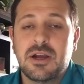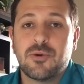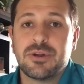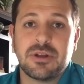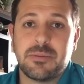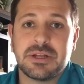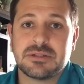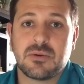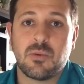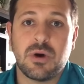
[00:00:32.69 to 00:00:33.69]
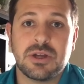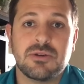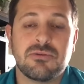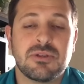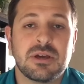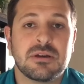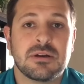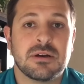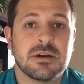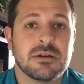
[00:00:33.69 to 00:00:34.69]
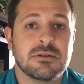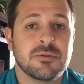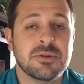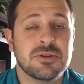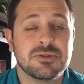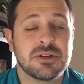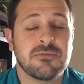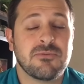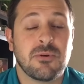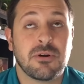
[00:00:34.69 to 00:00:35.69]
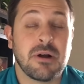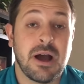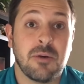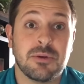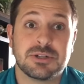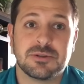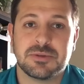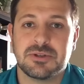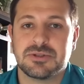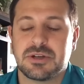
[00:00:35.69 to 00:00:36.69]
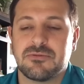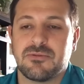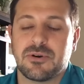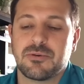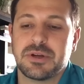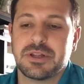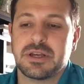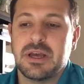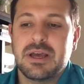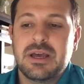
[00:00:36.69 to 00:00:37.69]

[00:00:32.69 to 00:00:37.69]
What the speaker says: It really depends on what you think you'll be using it for or how much you'll be using it for, really.